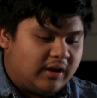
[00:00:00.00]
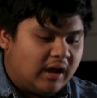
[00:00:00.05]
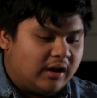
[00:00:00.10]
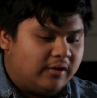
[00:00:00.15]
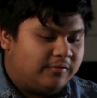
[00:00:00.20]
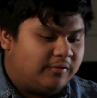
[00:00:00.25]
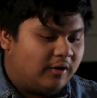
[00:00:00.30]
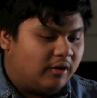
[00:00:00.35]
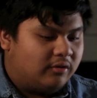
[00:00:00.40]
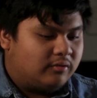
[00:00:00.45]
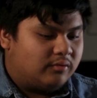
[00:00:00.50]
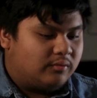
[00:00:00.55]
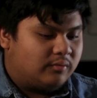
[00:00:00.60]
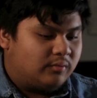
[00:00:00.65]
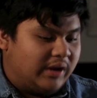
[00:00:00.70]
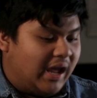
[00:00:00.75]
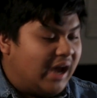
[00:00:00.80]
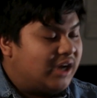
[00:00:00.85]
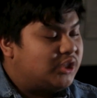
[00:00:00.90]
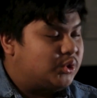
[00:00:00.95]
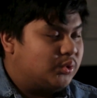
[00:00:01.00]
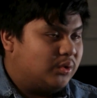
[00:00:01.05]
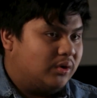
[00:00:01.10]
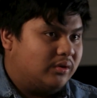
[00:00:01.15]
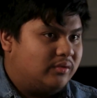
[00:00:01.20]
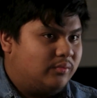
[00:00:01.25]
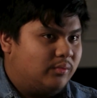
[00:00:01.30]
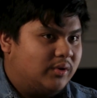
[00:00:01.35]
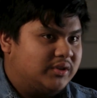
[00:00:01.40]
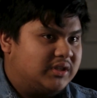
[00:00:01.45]
kind of felt
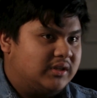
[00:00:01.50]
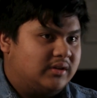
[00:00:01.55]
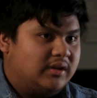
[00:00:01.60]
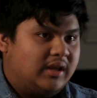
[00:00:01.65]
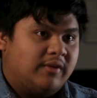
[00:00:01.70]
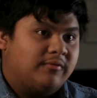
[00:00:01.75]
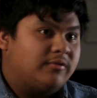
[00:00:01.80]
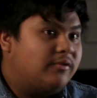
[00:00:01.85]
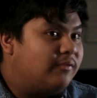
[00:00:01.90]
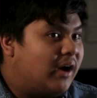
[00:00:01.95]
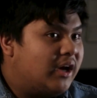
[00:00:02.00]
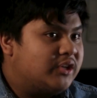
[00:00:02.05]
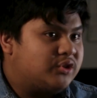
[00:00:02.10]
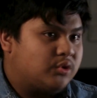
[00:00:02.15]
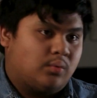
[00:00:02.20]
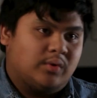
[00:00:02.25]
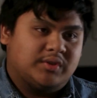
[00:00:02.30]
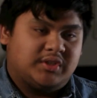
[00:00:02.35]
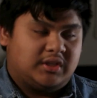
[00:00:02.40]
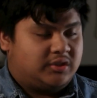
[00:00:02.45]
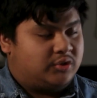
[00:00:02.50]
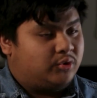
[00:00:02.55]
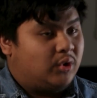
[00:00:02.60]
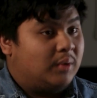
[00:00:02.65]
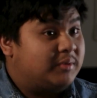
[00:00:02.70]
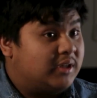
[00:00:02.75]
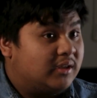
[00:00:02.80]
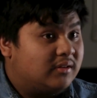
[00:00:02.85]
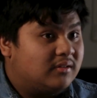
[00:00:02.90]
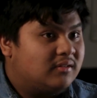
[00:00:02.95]
natural. Was it improvised or was it
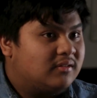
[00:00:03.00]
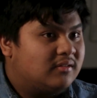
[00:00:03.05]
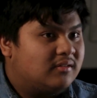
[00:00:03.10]
scripted?